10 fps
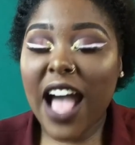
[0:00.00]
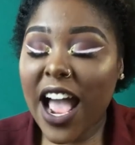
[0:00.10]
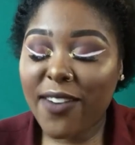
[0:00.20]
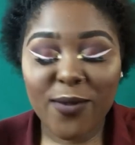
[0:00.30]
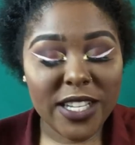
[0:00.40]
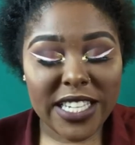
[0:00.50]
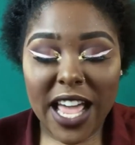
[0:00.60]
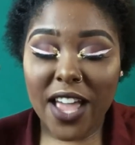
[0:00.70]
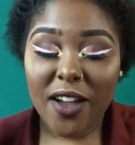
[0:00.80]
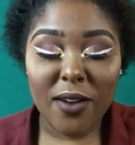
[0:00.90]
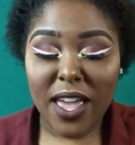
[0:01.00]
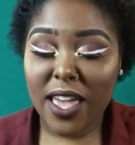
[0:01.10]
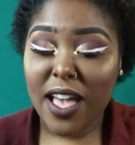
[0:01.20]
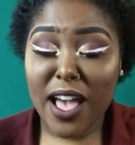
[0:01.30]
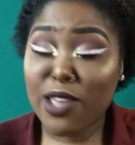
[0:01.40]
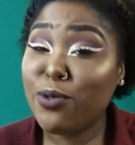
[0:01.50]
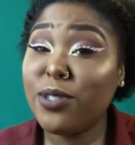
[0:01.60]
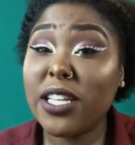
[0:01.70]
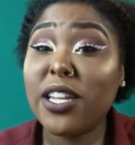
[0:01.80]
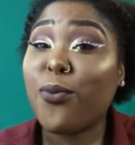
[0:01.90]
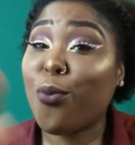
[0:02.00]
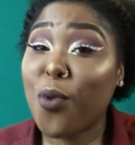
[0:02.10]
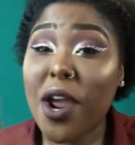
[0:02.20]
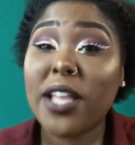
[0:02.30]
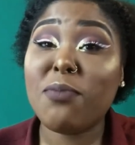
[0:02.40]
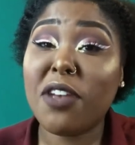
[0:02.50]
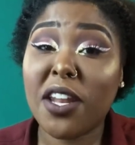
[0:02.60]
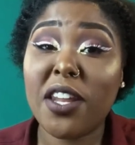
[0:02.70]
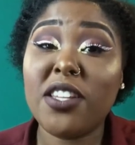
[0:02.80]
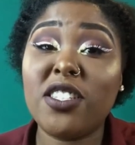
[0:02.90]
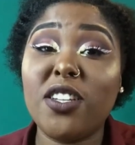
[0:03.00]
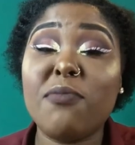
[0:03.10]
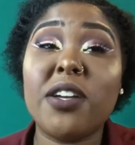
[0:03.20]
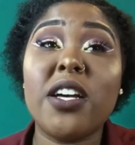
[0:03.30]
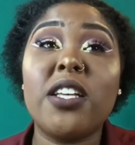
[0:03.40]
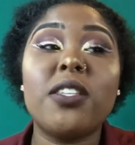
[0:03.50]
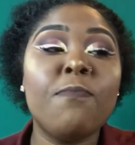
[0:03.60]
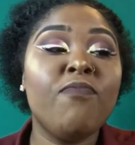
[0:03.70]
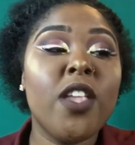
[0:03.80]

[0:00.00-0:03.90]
I was like, okay, God, you did it right at the beginning of this year, because